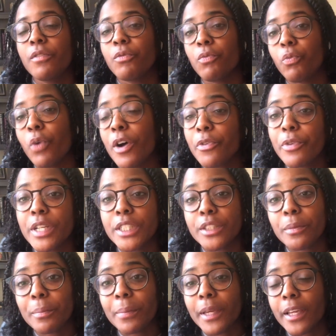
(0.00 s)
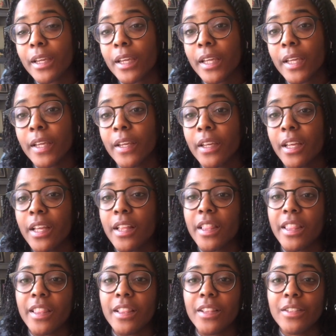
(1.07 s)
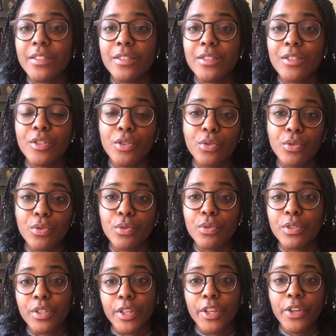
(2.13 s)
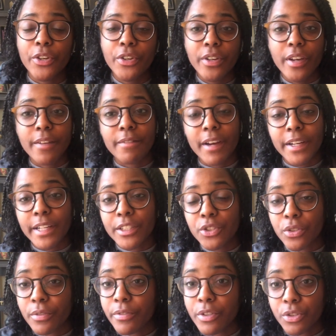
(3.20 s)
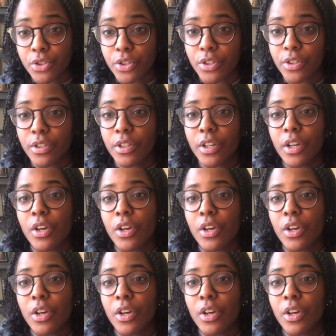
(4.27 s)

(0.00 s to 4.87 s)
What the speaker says: One reason being to secure a financial future